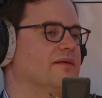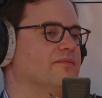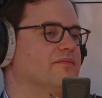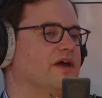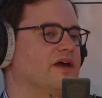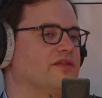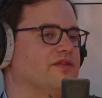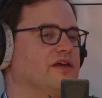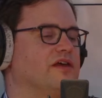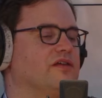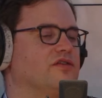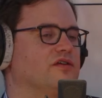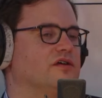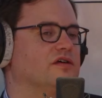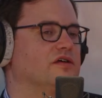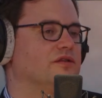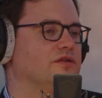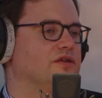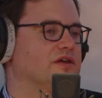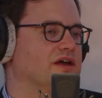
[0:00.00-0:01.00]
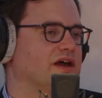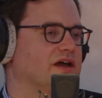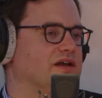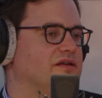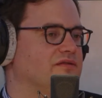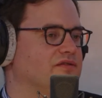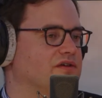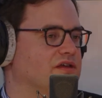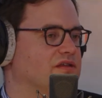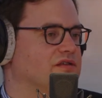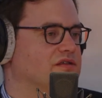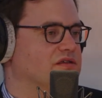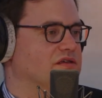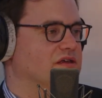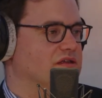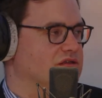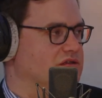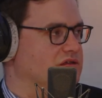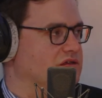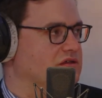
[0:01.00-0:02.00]
I think the kind of
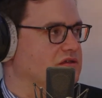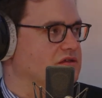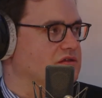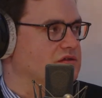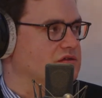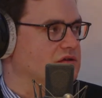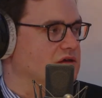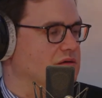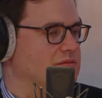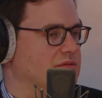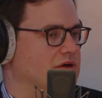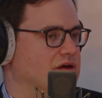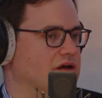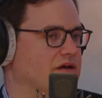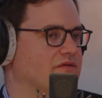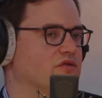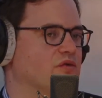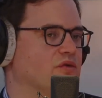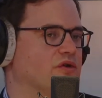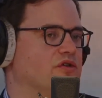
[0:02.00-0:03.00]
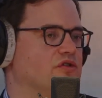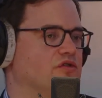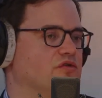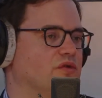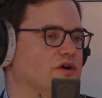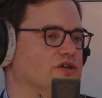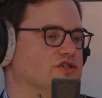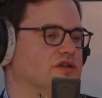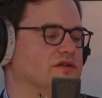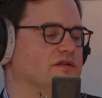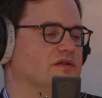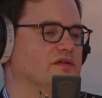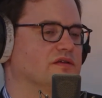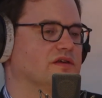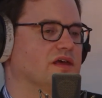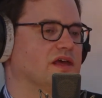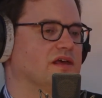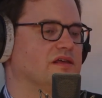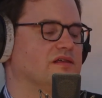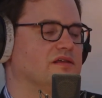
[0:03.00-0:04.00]
consensus among everyone who's watching this
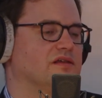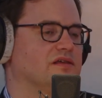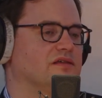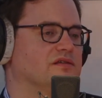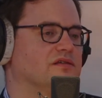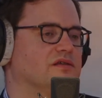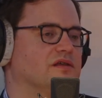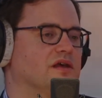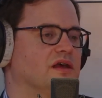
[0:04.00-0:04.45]
case is